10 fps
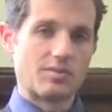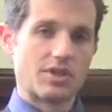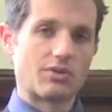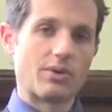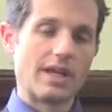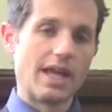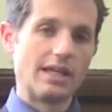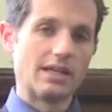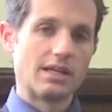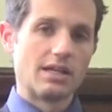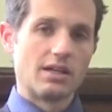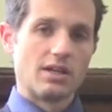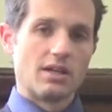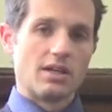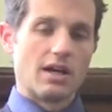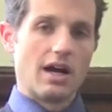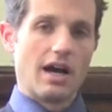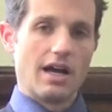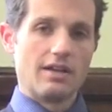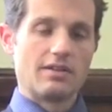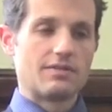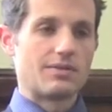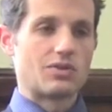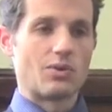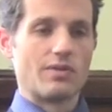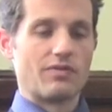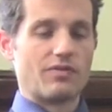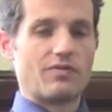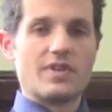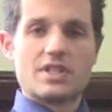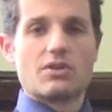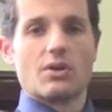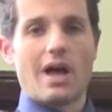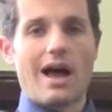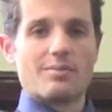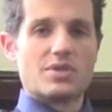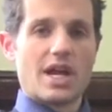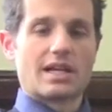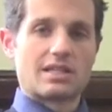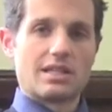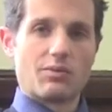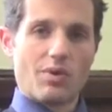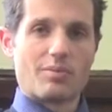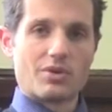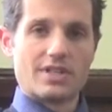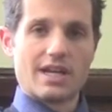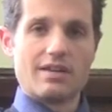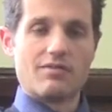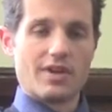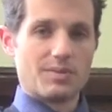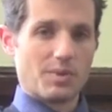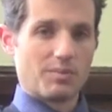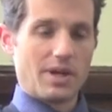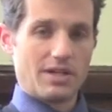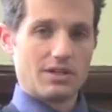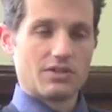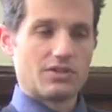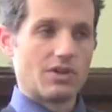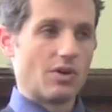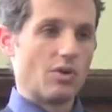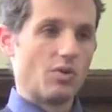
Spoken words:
asked them to create sort of physical objects that represented Facebook pages.